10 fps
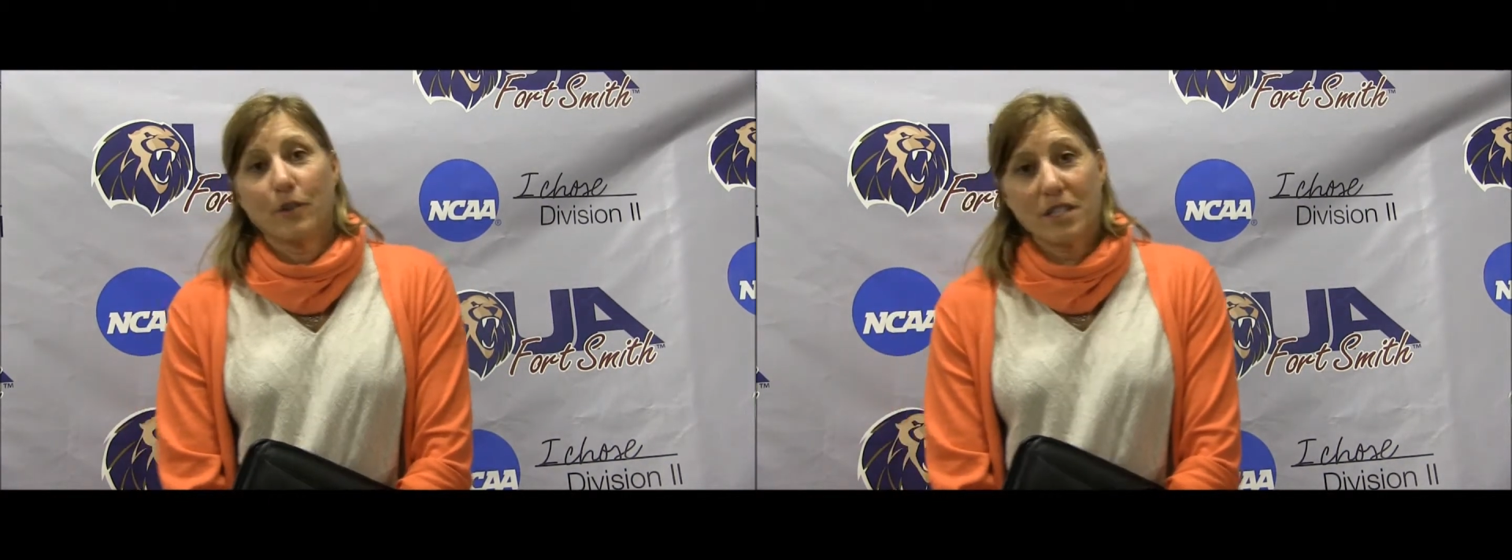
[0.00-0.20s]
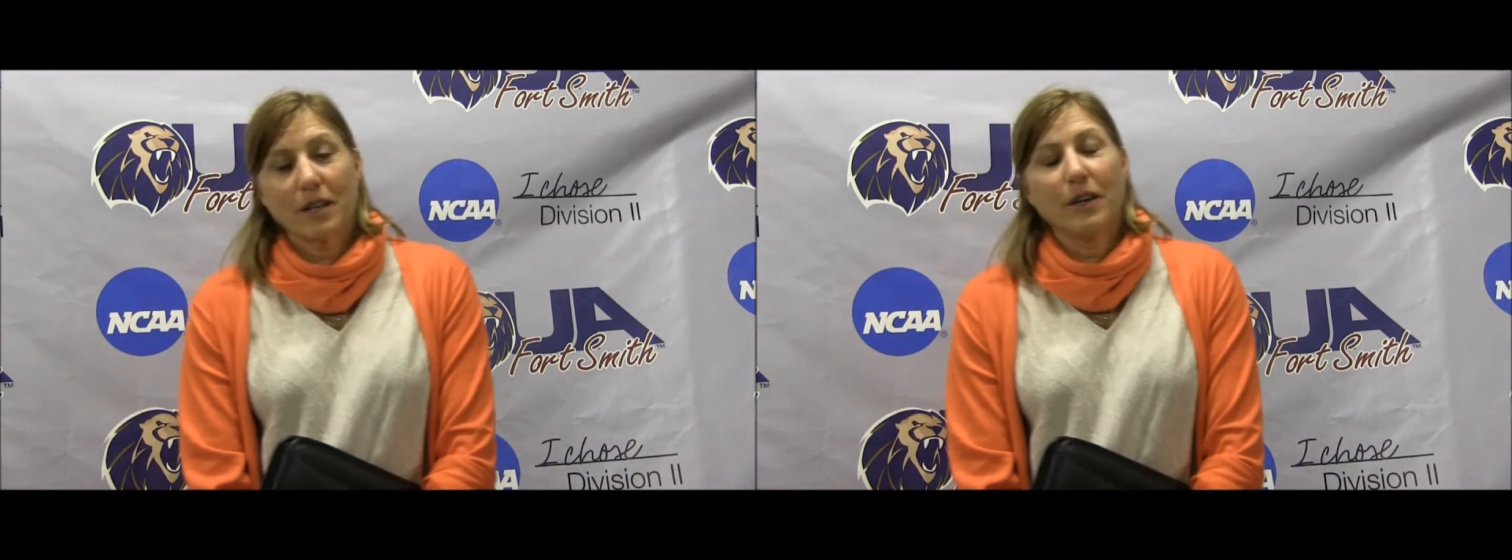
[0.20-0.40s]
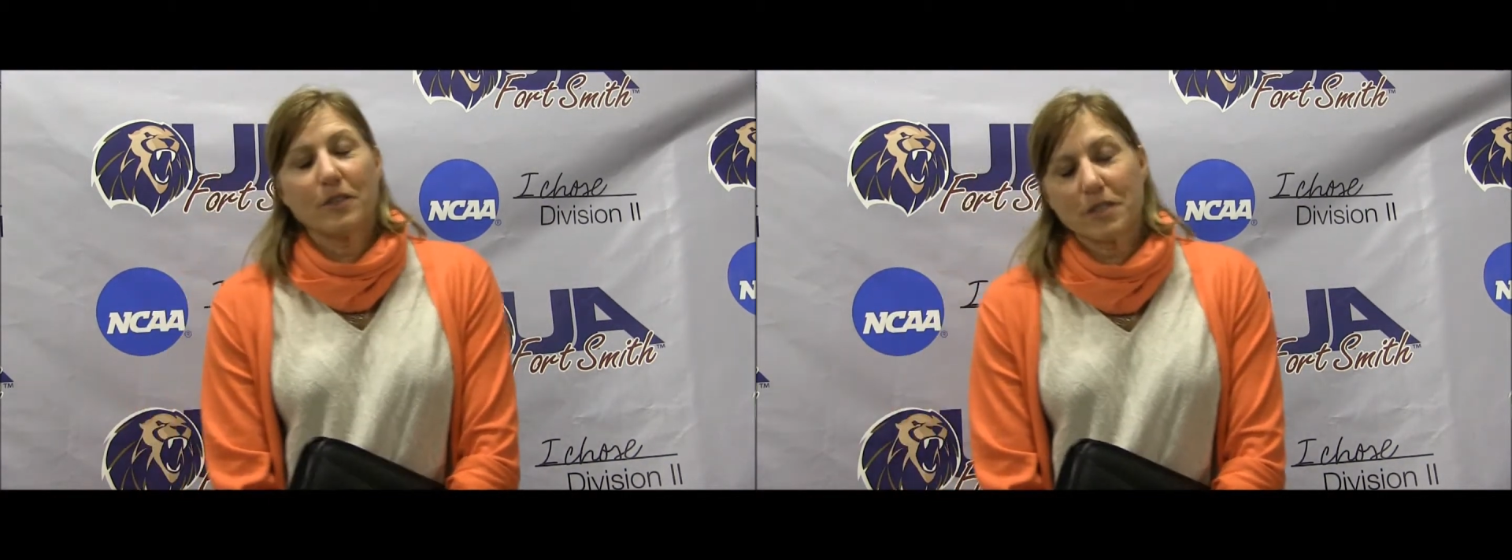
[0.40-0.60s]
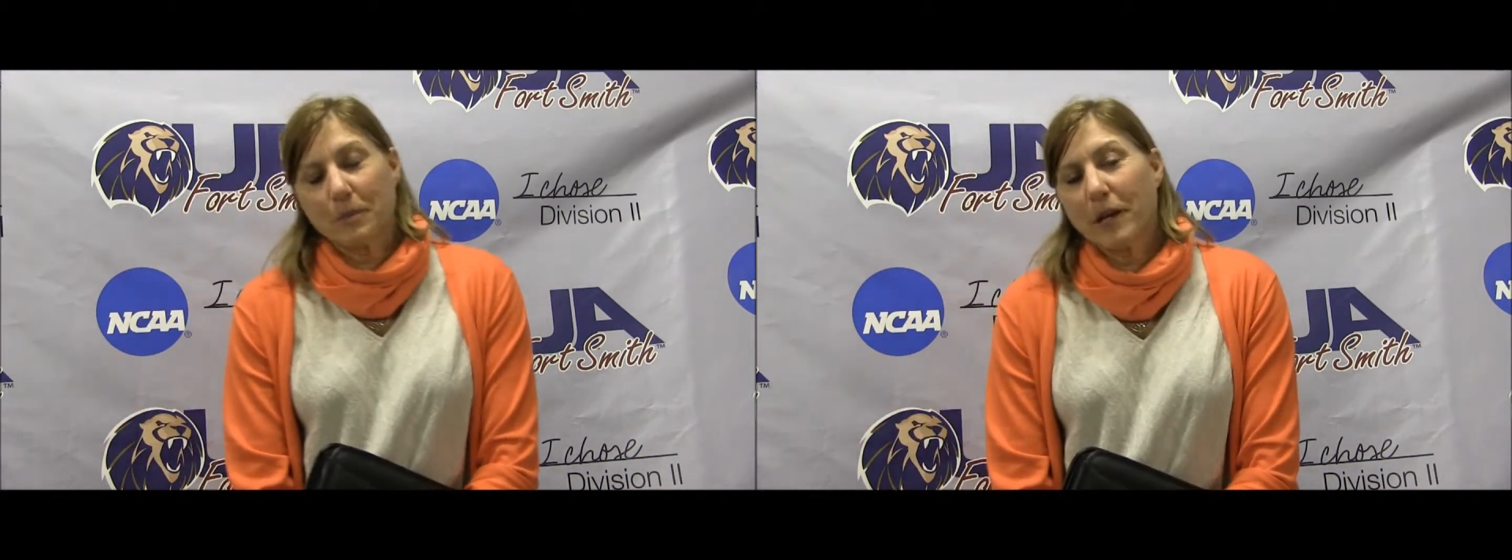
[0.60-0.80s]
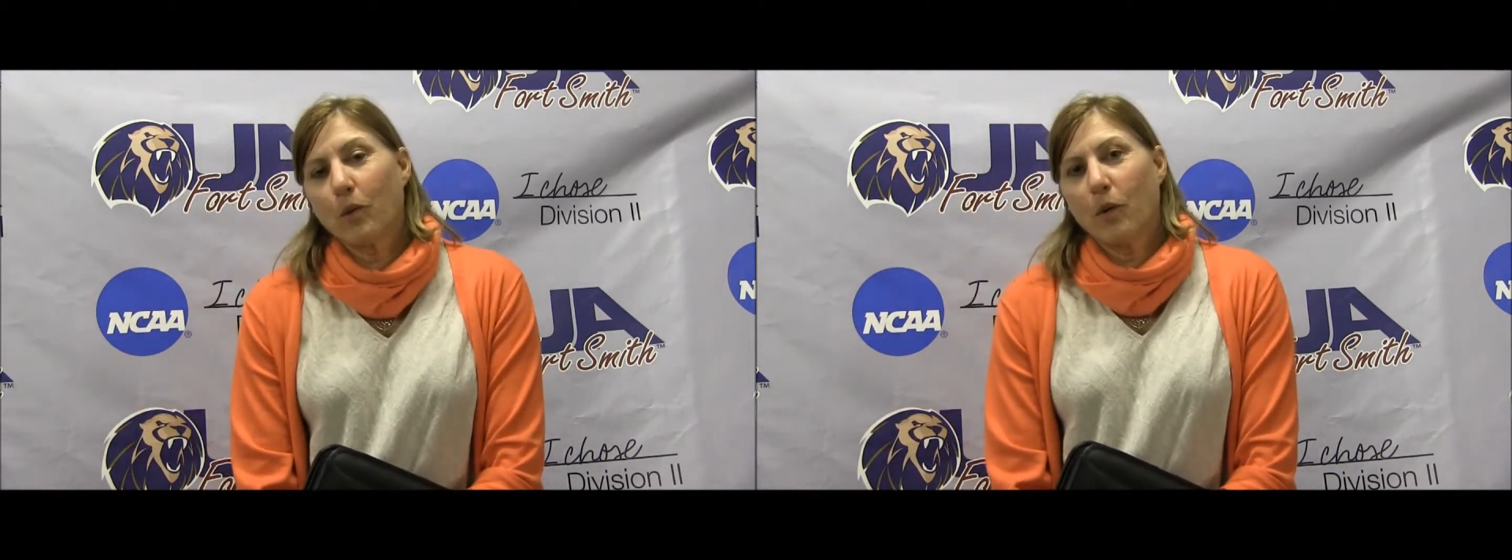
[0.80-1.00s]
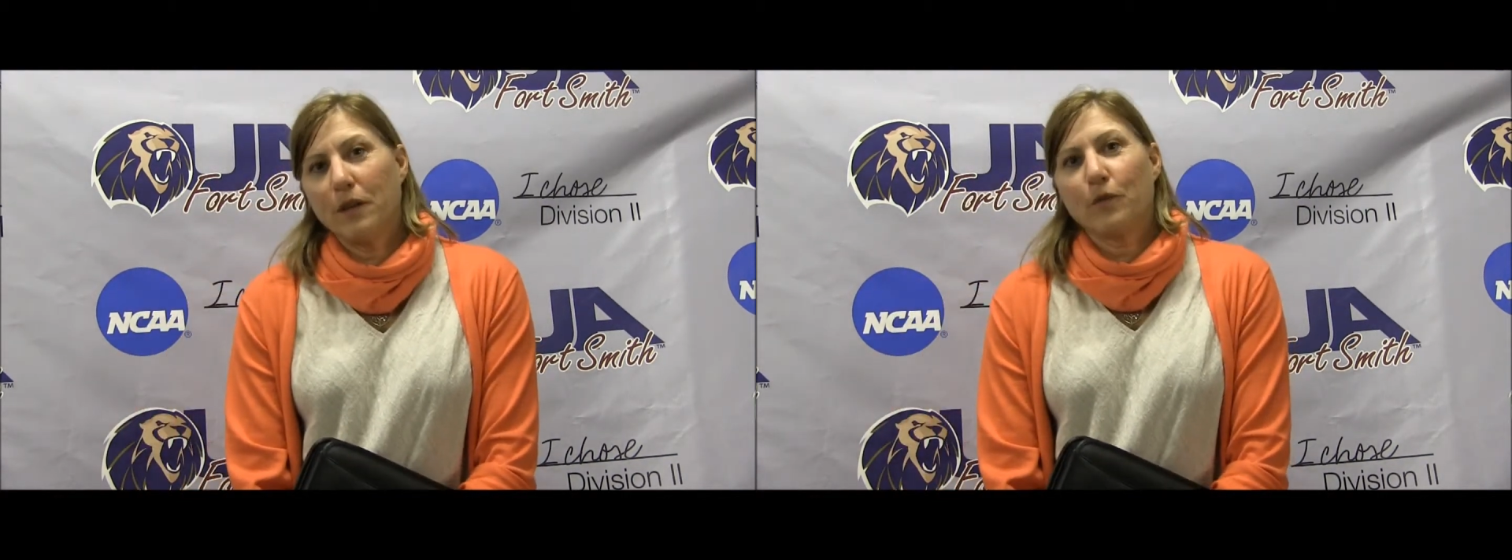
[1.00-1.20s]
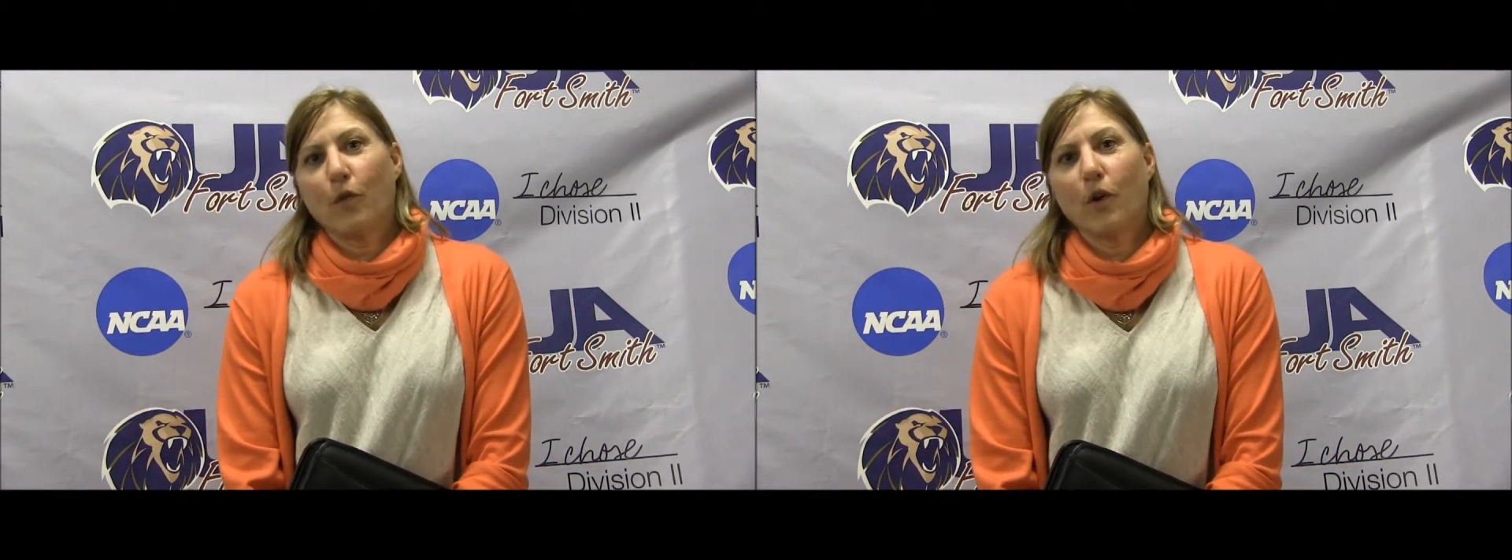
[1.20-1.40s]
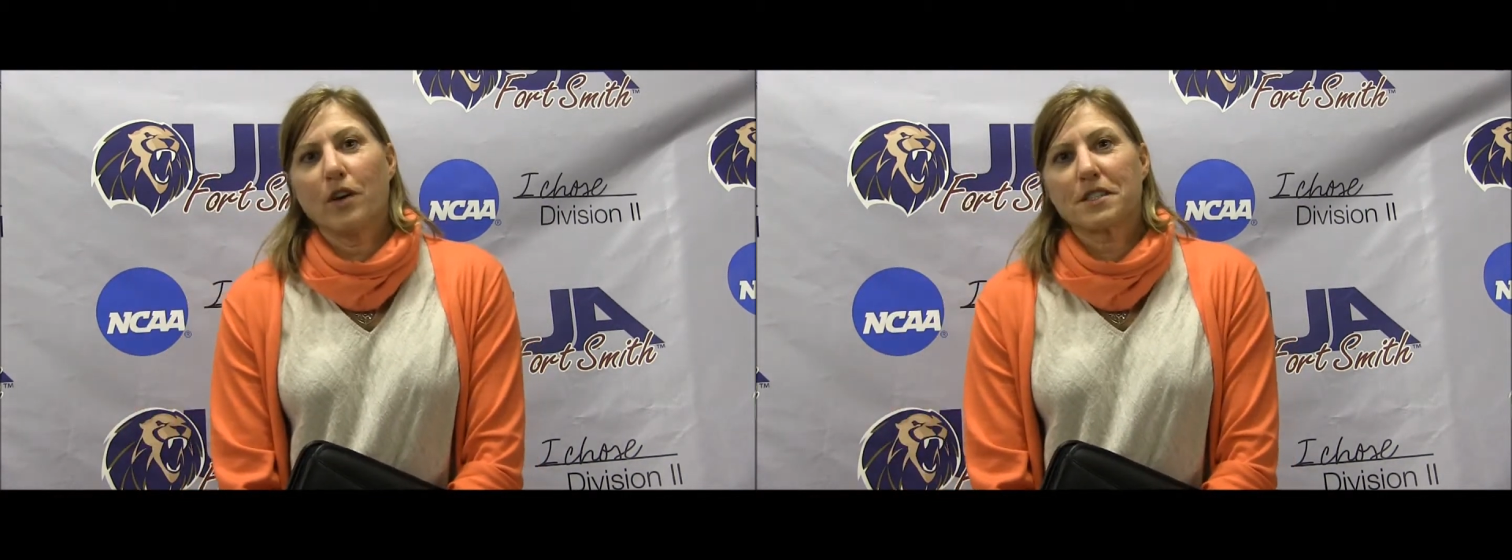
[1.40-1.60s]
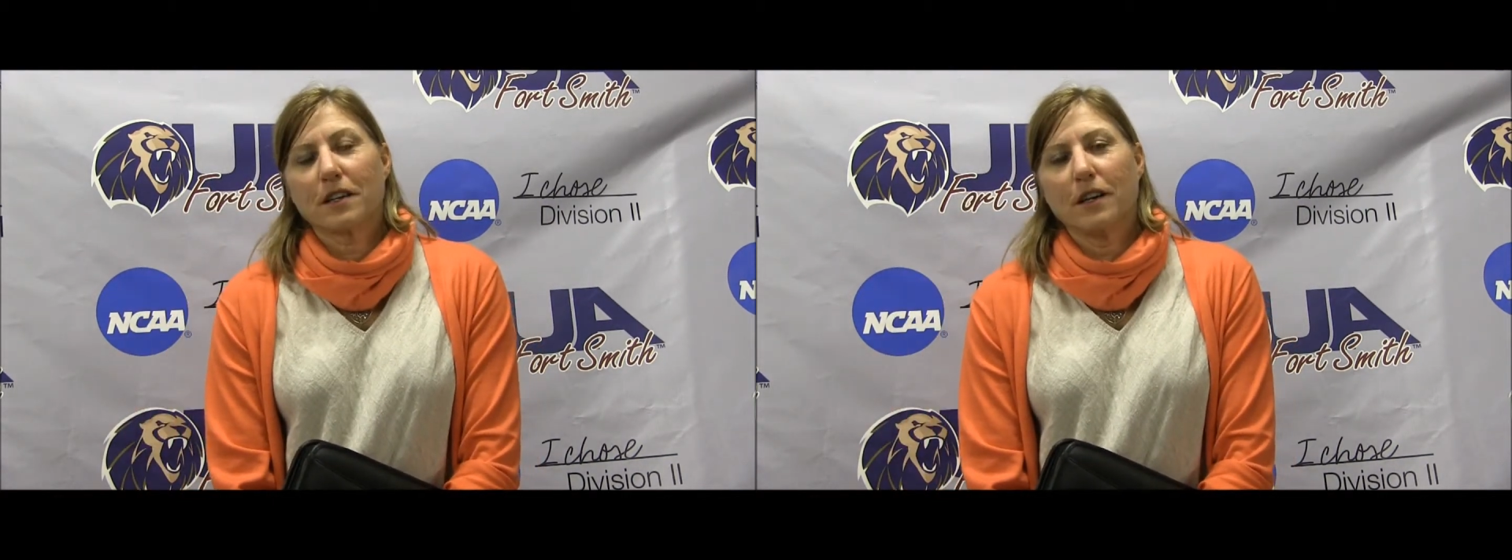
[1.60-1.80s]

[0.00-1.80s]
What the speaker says: It was a big win for us.